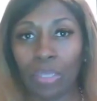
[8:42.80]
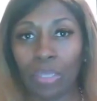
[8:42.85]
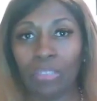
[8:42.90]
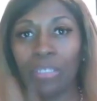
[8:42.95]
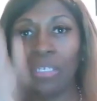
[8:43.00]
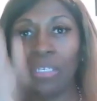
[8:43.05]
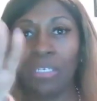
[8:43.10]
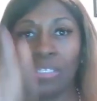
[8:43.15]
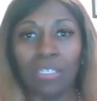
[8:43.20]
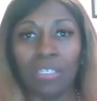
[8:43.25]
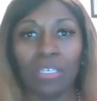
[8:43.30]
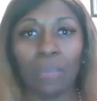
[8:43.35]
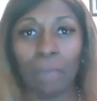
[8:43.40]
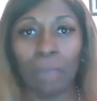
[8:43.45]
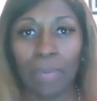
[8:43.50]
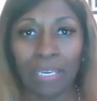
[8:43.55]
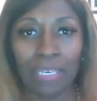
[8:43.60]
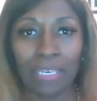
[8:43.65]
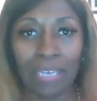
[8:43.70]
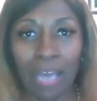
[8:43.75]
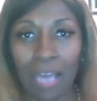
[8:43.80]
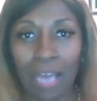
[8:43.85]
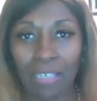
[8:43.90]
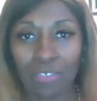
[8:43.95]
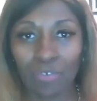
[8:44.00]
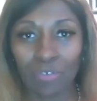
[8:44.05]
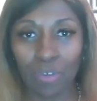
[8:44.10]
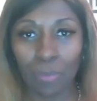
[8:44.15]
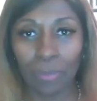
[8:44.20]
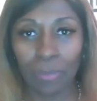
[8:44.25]
Did he steal $1 million
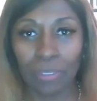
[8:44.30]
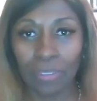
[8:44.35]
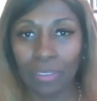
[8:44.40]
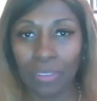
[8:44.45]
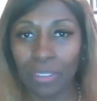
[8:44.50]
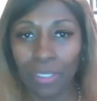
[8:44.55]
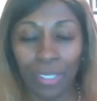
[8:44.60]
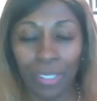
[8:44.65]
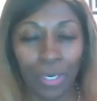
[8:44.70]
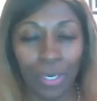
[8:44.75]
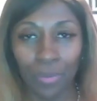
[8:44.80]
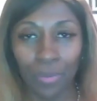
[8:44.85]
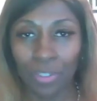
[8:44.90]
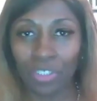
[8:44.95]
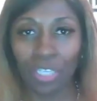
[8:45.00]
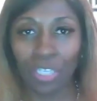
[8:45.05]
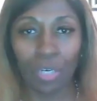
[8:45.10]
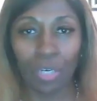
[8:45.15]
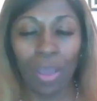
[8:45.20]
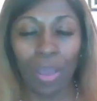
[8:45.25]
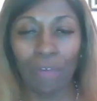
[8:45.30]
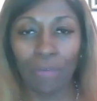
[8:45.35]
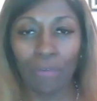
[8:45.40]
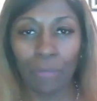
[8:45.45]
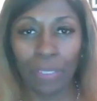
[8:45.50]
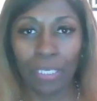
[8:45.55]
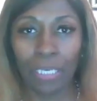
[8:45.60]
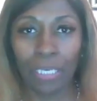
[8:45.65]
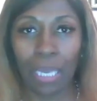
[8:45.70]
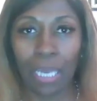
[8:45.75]
from me? No, because y'all don't have $1
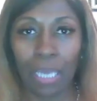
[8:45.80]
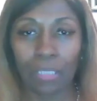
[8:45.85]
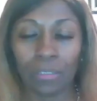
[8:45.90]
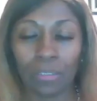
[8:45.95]
million.